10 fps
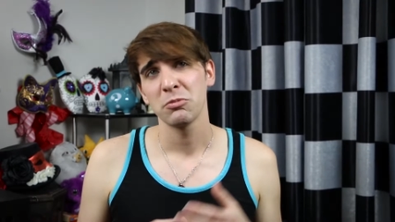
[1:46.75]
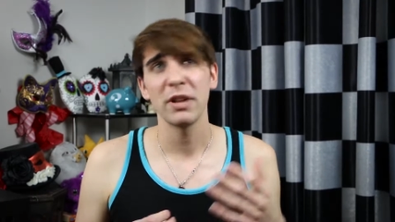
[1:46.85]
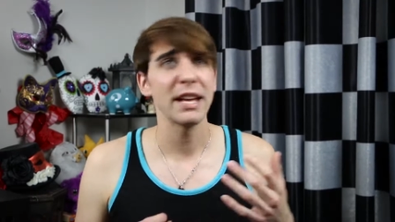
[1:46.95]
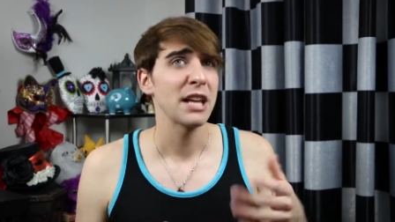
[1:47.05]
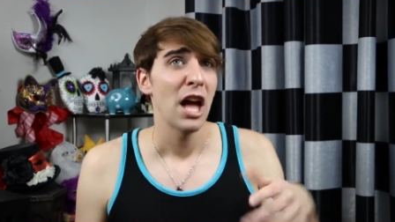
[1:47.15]

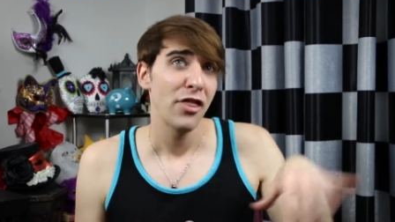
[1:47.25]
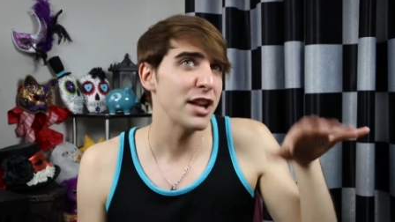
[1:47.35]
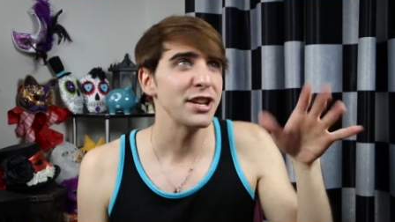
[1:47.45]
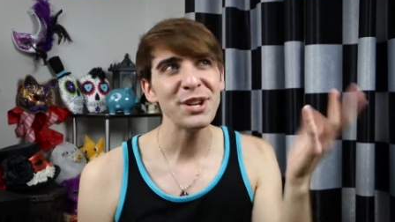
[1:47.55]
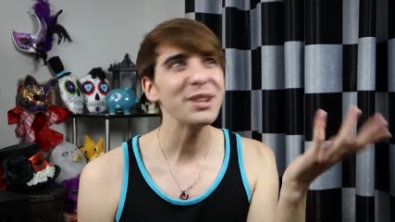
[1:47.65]
like
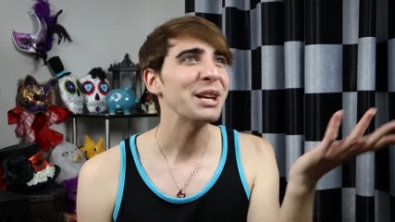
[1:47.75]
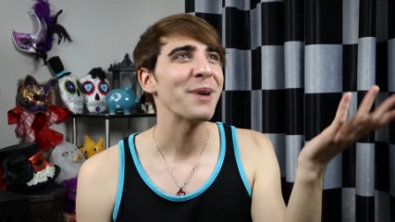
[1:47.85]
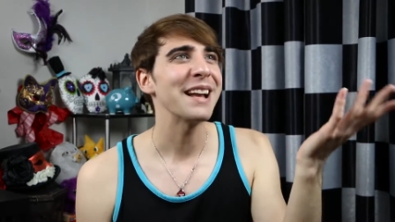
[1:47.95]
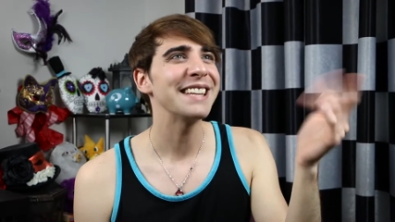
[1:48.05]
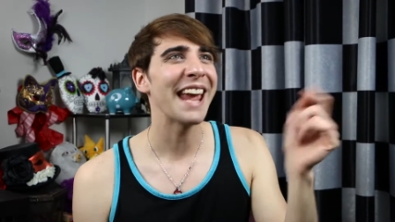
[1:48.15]
the
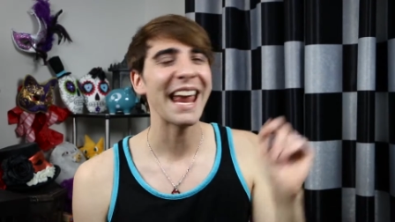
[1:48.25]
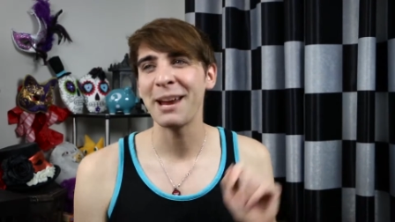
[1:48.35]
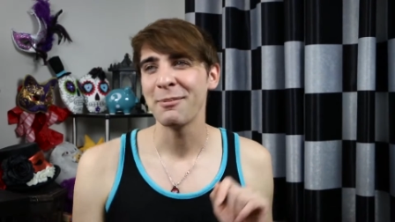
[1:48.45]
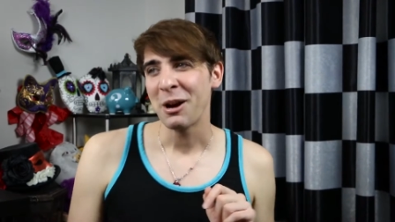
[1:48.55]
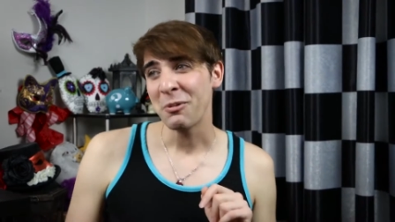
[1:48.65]
newlywed
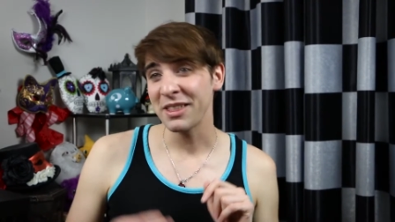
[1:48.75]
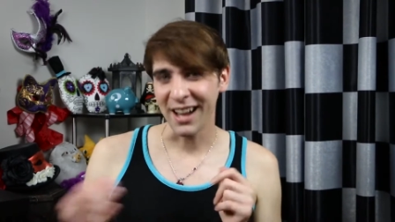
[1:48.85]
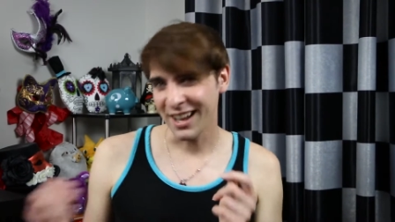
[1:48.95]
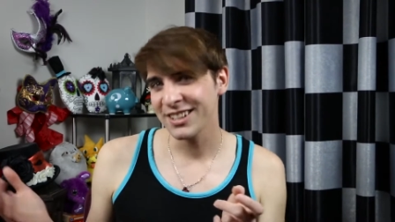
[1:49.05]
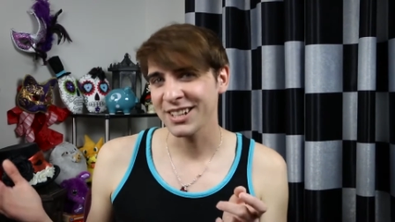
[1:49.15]
game with
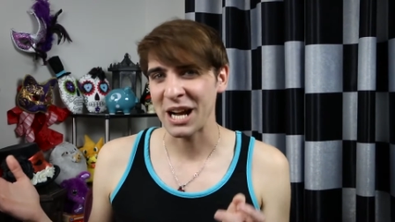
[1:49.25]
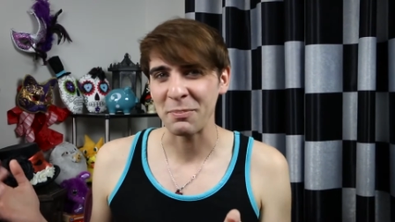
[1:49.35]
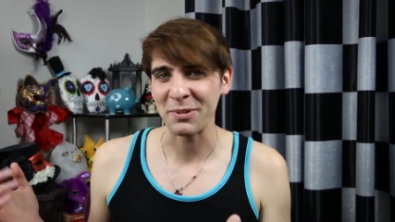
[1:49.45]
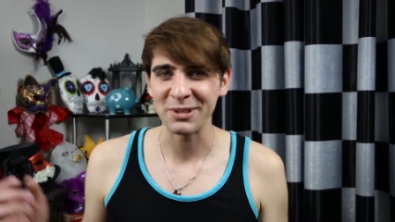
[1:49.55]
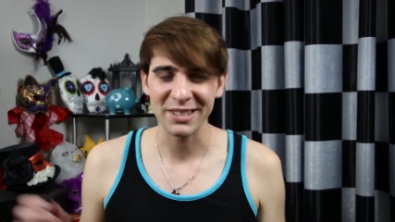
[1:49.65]
other
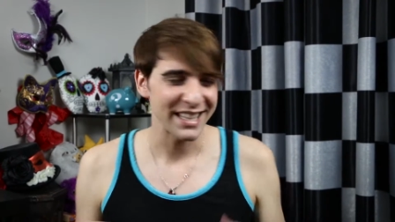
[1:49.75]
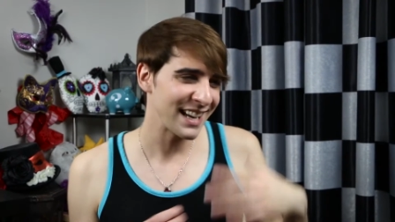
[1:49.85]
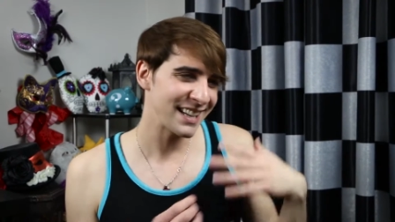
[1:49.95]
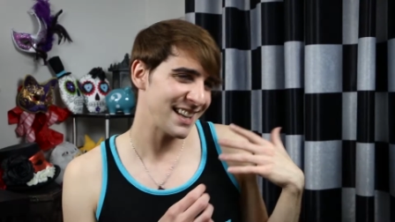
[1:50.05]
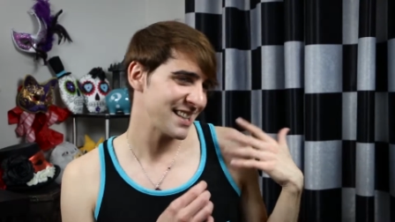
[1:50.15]
couples,
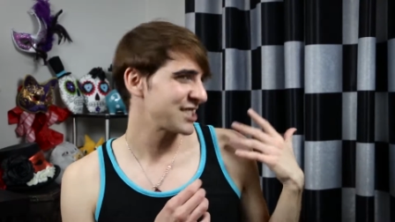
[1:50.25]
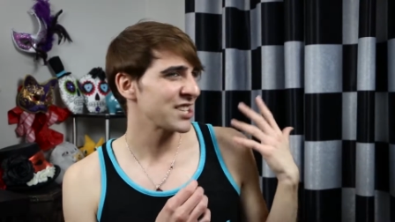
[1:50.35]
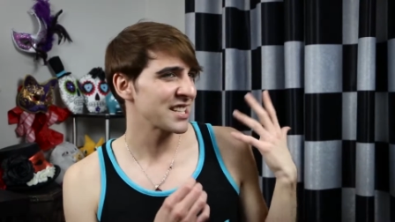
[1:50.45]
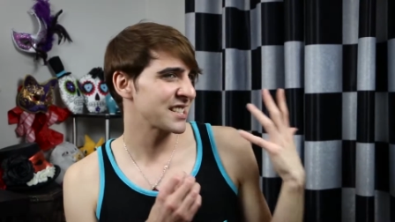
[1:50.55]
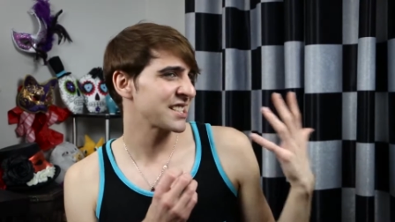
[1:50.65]
and it's
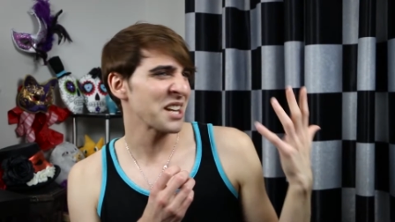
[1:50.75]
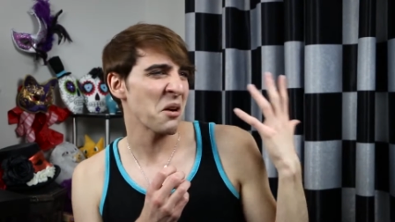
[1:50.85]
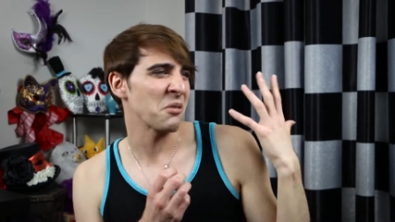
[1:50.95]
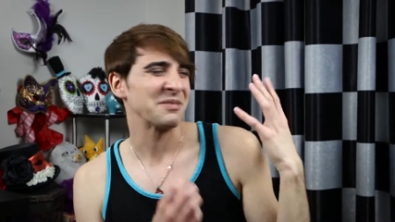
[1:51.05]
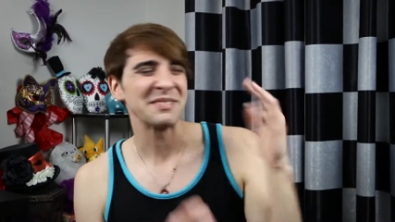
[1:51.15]
just
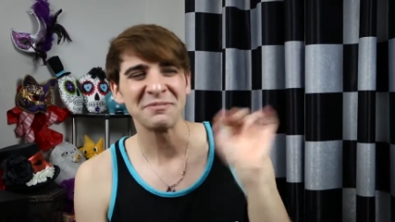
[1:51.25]
so